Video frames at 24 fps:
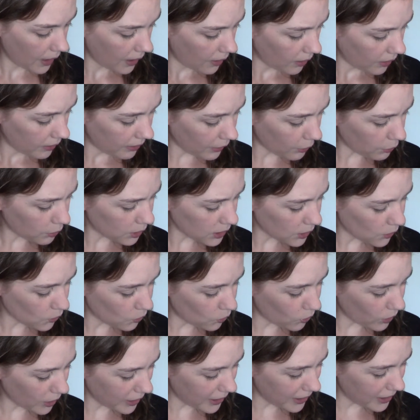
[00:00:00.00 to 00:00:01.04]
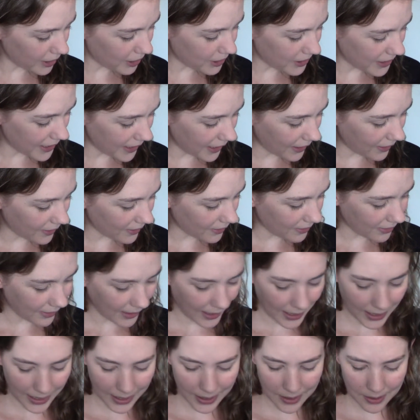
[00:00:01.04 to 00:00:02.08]
There was one ingredient
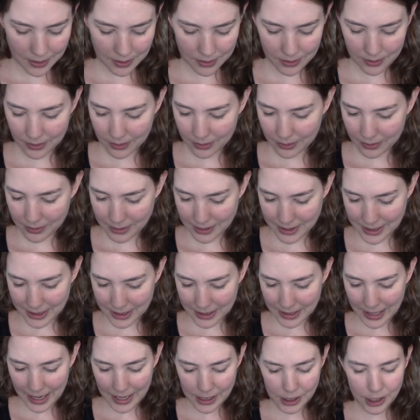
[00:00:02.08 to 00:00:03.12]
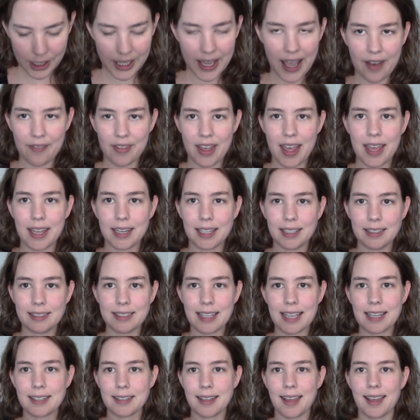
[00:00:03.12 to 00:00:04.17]
that didn't actually have any
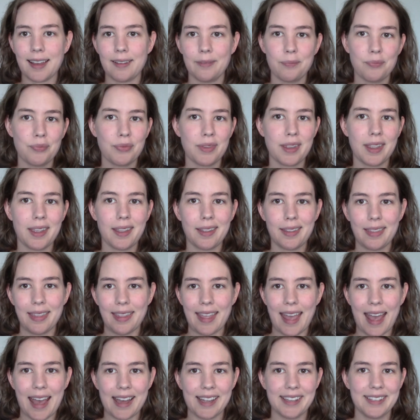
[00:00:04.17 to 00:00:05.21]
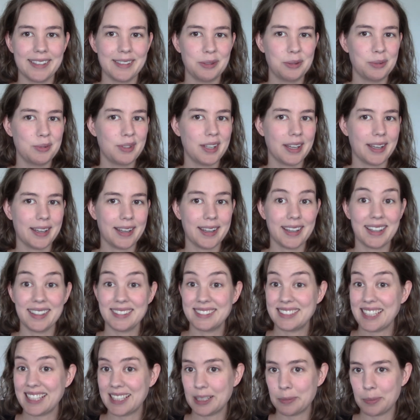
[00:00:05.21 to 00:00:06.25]
data in that
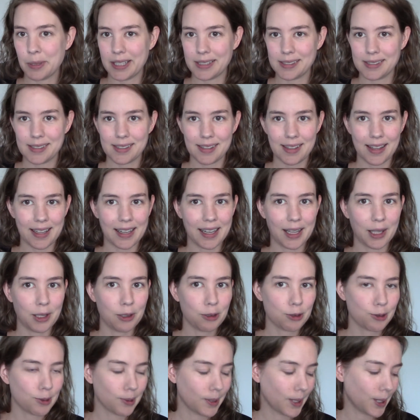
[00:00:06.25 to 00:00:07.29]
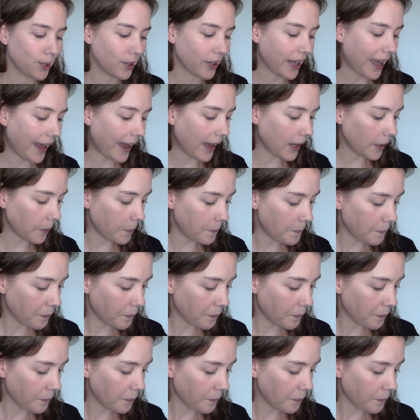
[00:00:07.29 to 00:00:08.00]
database that I usually look at.